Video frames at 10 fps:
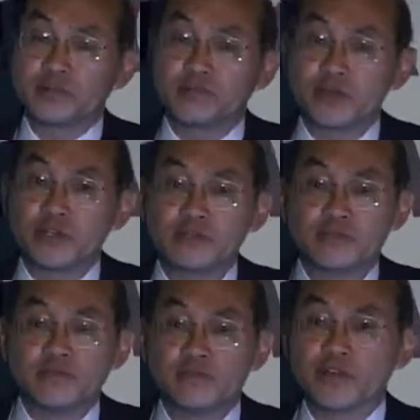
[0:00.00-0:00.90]
that we would
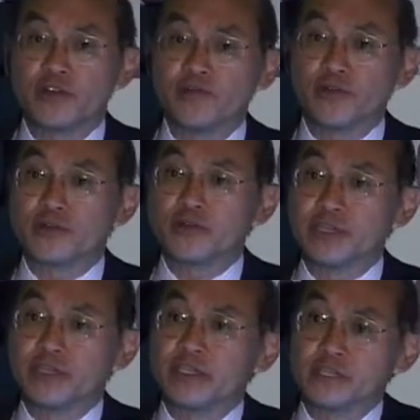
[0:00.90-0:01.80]
very
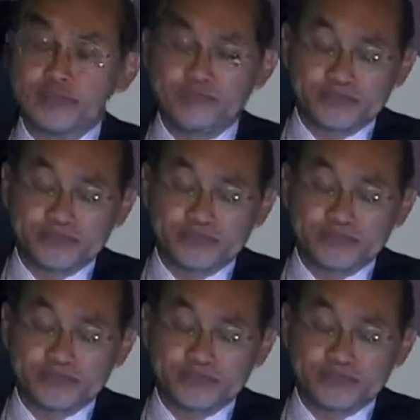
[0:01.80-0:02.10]
frequently see.